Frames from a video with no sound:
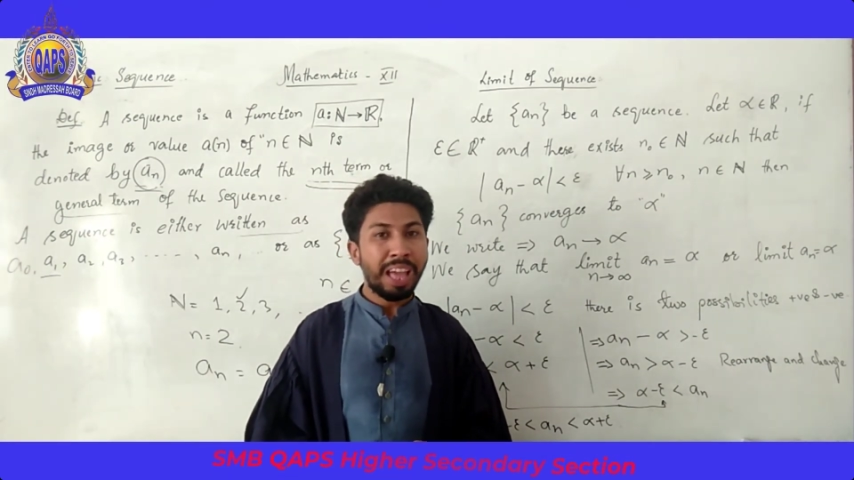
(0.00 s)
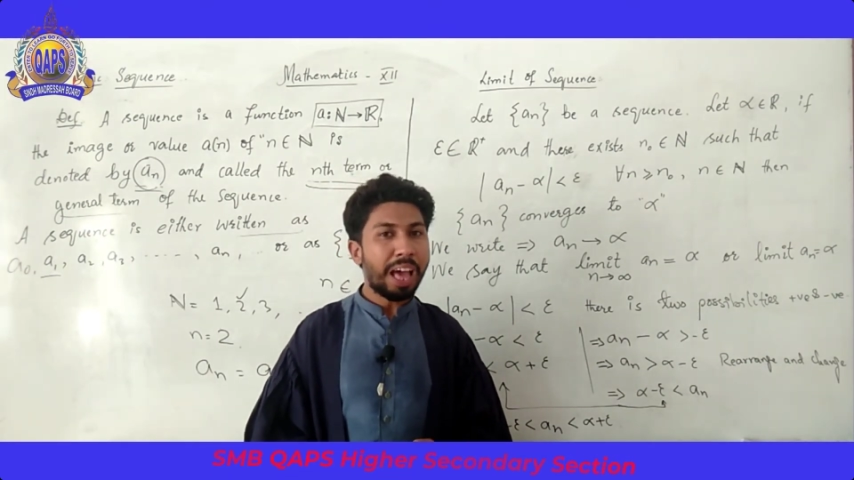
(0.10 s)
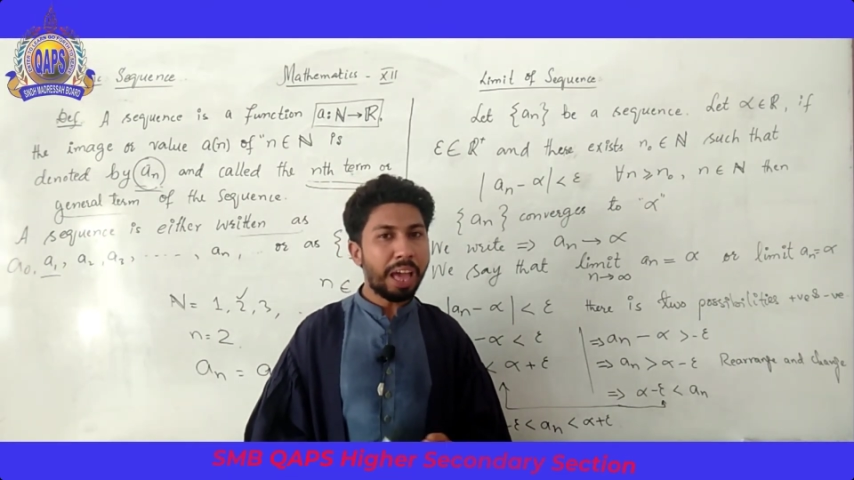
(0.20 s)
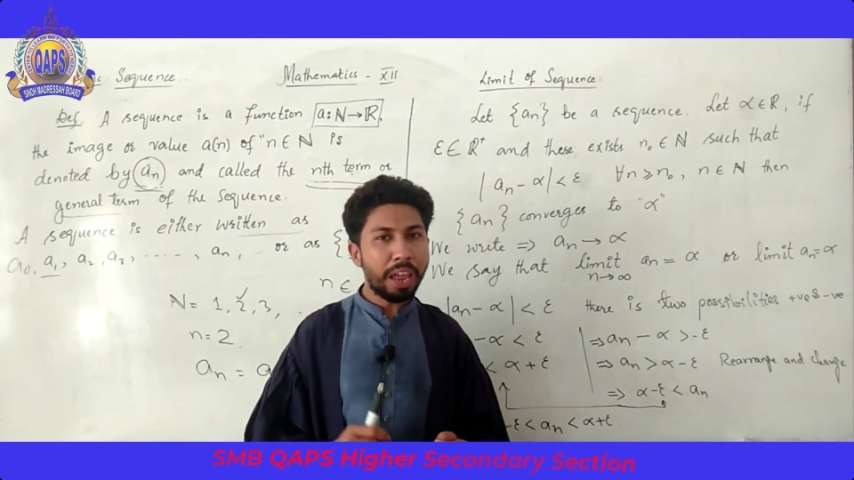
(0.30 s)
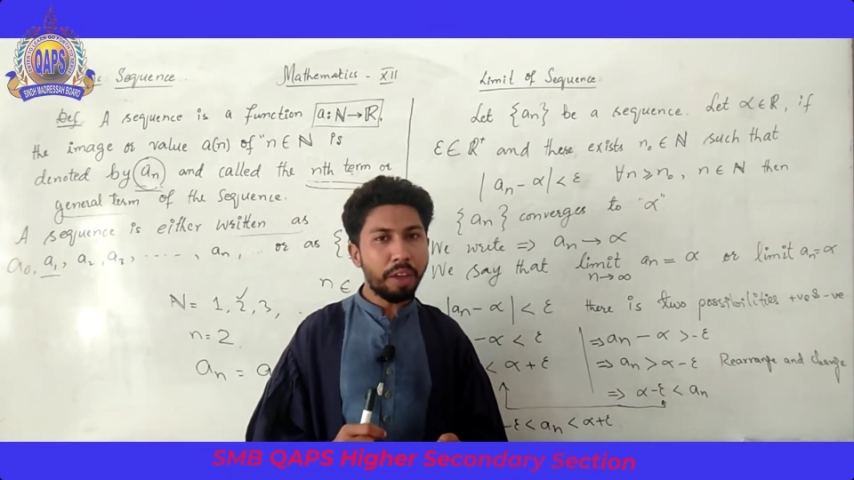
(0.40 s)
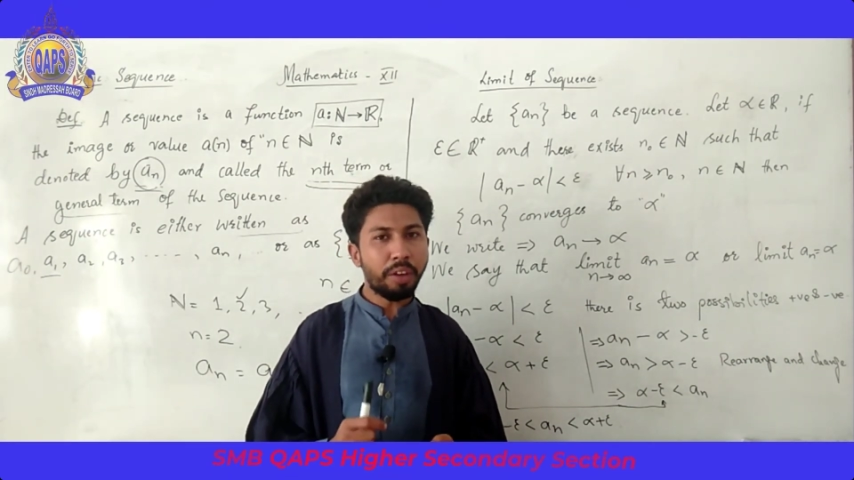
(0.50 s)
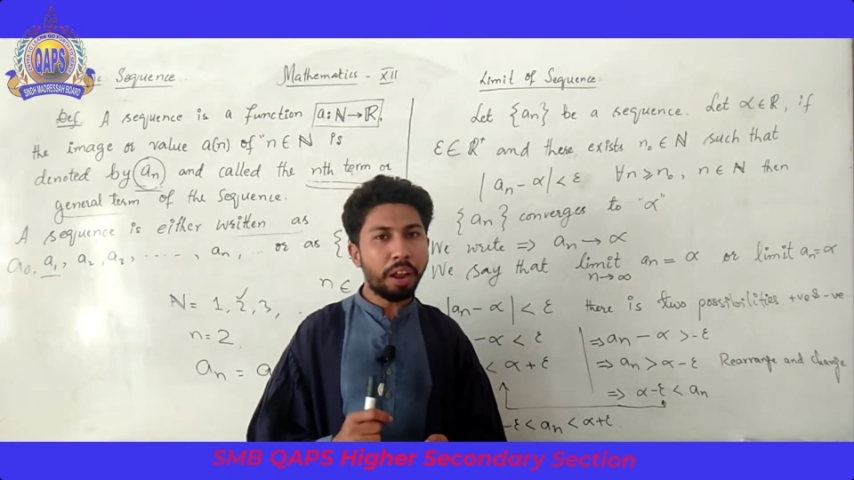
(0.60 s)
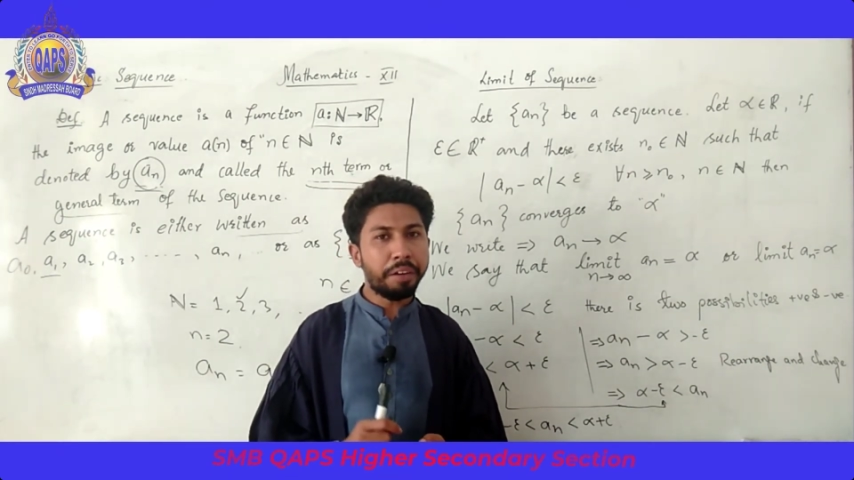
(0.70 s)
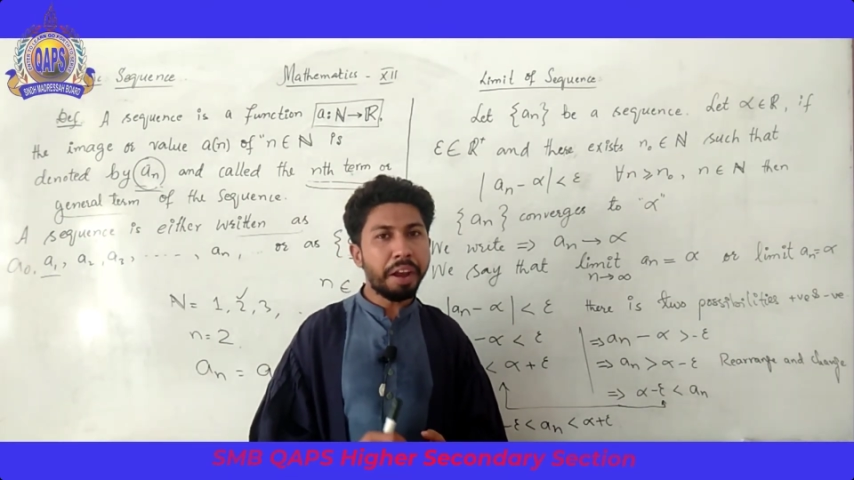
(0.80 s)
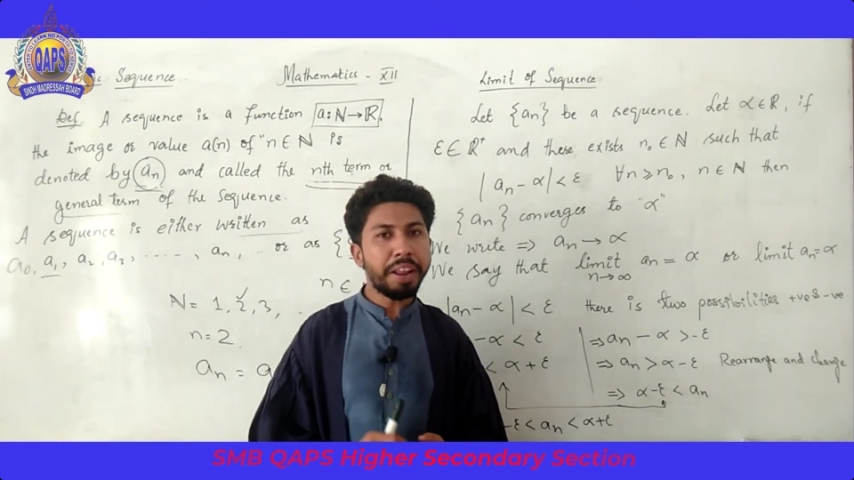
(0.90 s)
I have
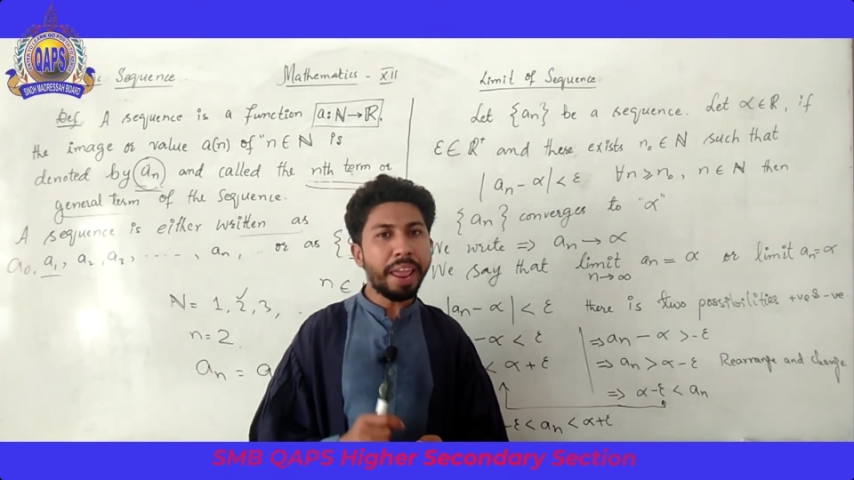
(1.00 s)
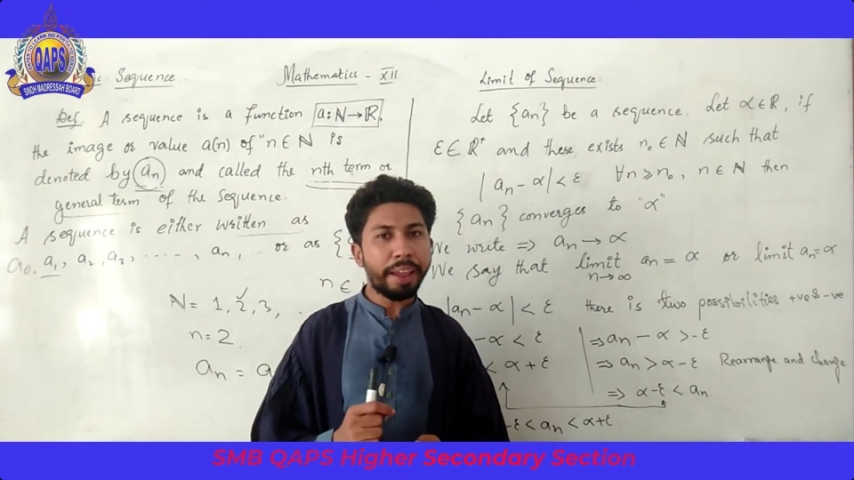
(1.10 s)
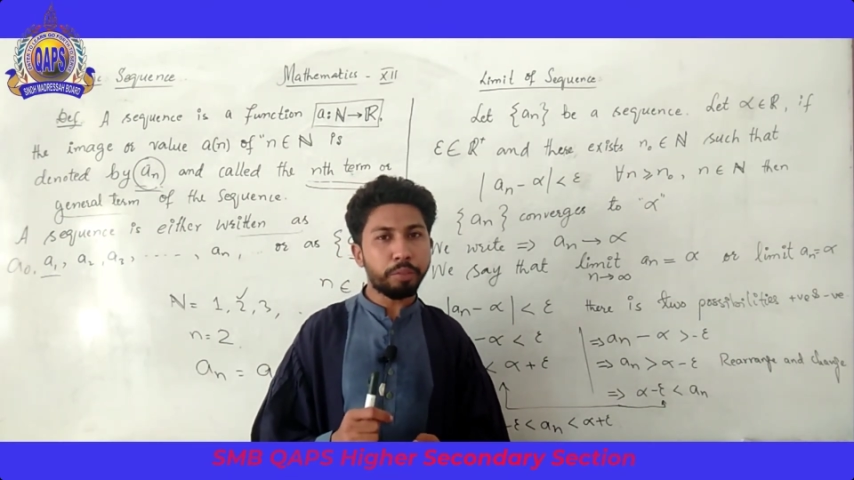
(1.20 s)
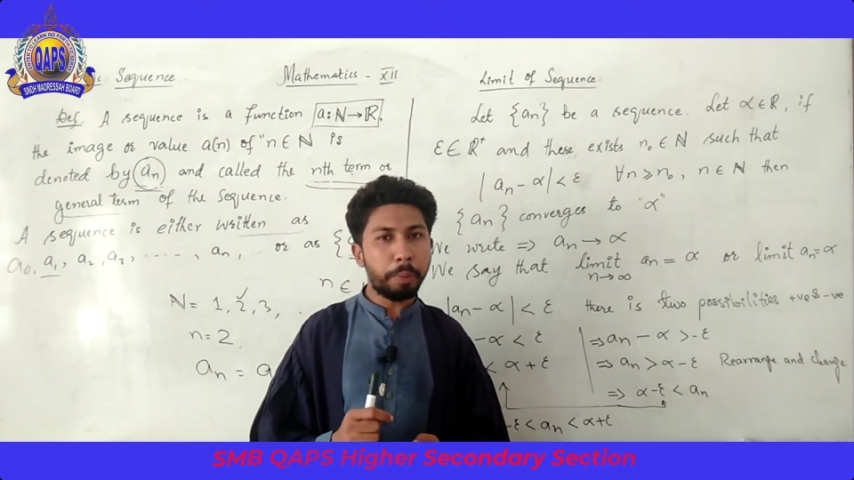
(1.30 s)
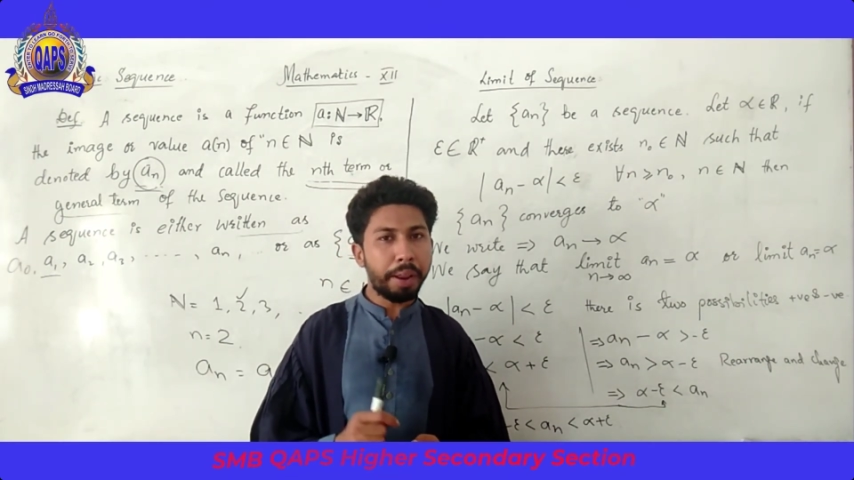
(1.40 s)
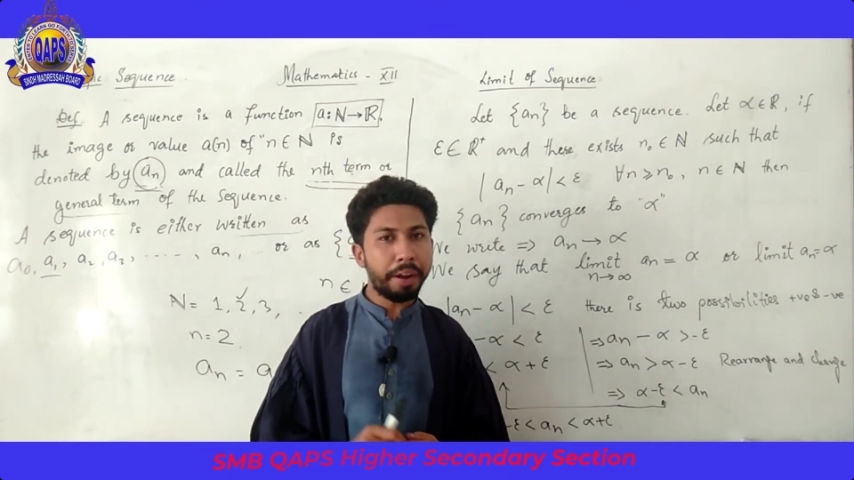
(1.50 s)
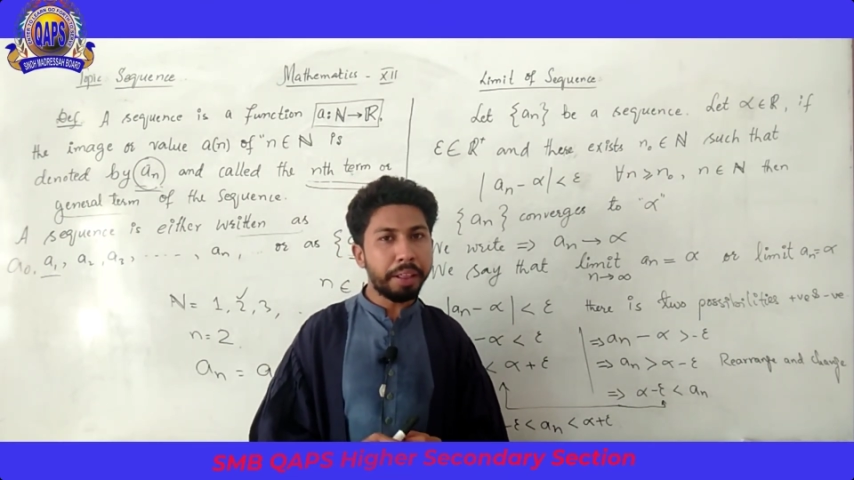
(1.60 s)
already explained